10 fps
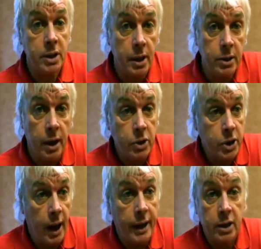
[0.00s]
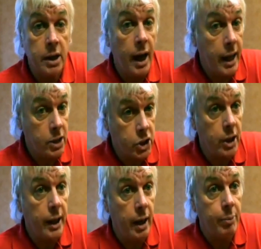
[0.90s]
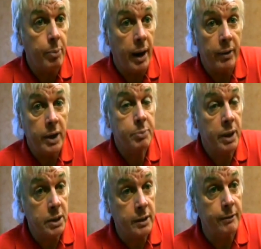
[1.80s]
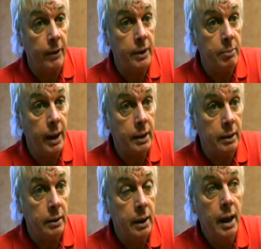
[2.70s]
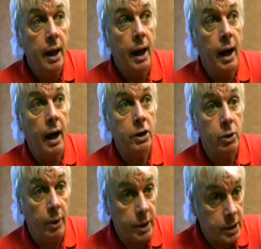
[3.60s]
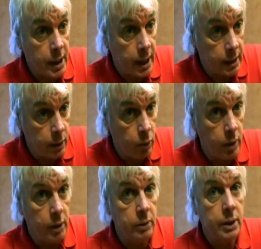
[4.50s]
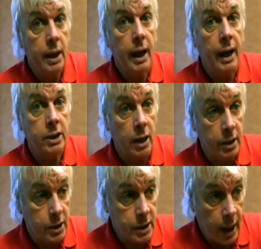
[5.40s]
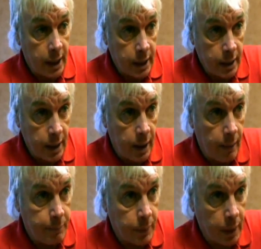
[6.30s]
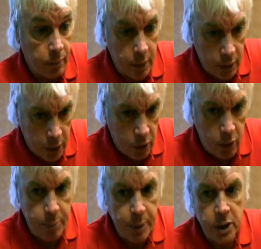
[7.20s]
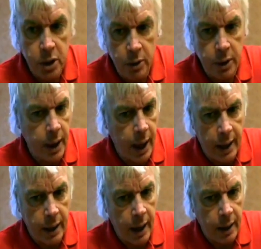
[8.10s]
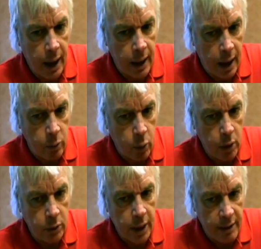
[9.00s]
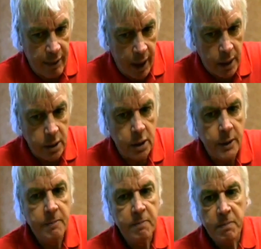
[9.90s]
where the sun don't shine. Because I ain't shutting up about this, because it's fundamental to understanding the world and to understanding the European Union and world events.